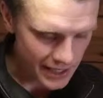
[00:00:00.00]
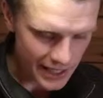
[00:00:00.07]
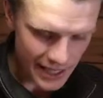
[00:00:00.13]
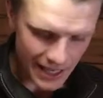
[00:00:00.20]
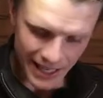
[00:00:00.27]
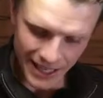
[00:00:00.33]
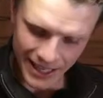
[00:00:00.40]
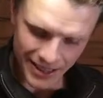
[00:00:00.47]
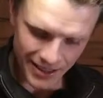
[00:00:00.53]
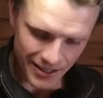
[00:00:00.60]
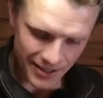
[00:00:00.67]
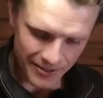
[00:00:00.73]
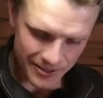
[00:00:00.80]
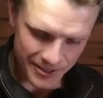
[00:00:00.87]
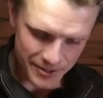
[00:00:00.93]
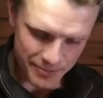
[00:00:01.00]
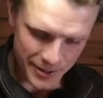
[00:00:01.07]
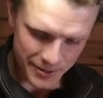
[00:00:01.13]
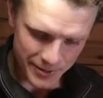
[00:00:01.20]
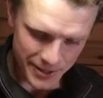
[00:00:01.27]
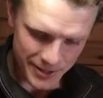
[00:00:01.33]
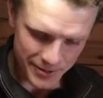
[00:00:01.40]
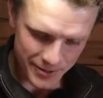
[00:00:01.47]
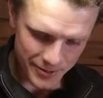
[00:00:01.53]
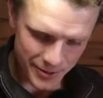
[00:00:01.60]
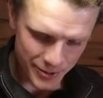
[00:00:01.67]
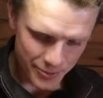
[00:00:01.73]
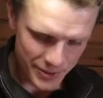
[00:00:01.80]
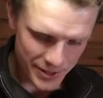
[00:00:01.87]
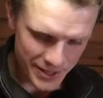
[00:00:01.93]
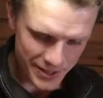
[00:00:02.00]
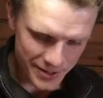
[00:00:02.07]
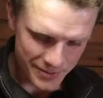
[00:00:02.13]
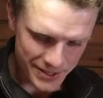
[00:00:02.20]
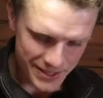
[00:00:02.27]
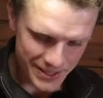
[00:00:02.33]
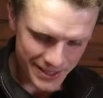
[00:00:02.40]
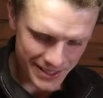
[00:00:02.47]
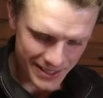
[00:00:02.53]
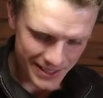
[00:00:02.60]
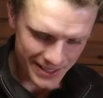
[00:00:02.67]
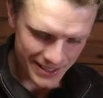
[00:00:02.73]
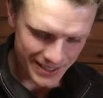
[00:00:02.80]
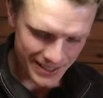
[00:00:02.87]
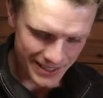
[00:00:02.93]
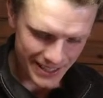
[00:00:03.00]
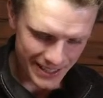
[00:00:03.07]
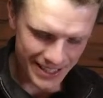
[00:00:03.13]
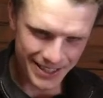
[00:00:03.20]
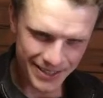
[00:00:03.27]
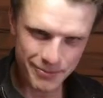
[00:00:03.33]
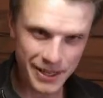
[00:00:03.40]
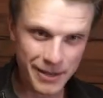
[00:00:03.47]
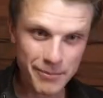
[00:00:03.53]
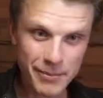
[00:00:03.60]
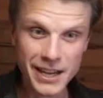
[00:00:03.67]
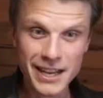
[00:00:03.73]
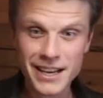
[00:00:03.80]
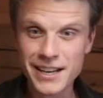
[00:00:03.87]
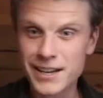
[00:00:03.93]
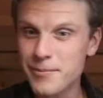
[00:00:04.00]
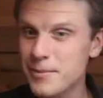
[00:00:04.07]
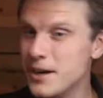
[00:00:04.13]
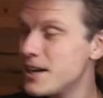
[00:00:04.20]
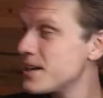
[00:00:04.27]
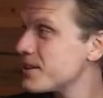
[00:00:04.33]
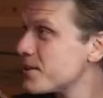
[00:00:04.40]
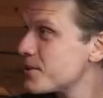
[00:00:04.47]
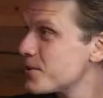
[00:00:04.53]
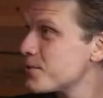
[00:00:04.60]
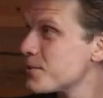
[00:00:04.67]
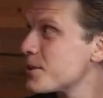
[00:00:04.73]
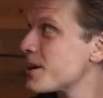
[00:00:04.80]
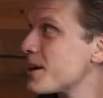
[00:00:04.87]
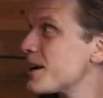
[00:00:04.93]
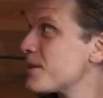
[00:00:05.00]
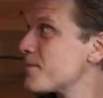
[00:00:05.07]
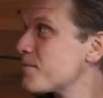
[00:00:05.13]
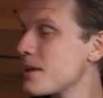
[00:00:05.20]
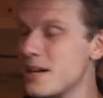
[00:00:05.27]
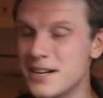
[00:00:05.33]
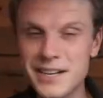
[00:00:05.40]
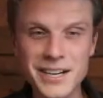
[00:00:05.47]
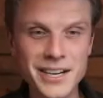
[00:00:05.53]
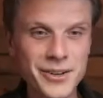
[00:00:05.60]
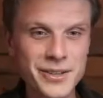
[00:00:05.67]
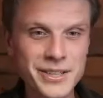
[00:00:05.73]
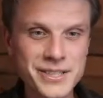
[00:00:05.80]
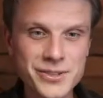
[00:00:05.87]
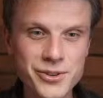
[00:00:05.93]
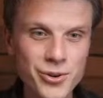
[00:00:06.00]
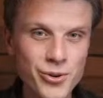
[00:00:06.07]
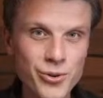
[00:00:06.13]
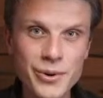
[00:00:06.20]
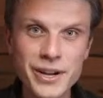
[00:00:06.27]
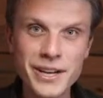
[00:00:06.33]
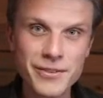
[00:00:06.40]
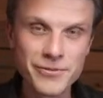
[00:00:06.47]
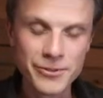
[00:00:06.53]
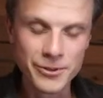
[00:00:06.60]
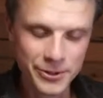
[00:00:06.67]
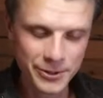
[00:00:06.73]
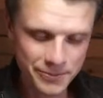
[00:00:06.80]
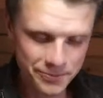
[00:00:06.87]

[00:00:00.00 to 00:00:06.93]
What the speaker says: I love experimenting with new mediums. The room where I paint now, it's already full.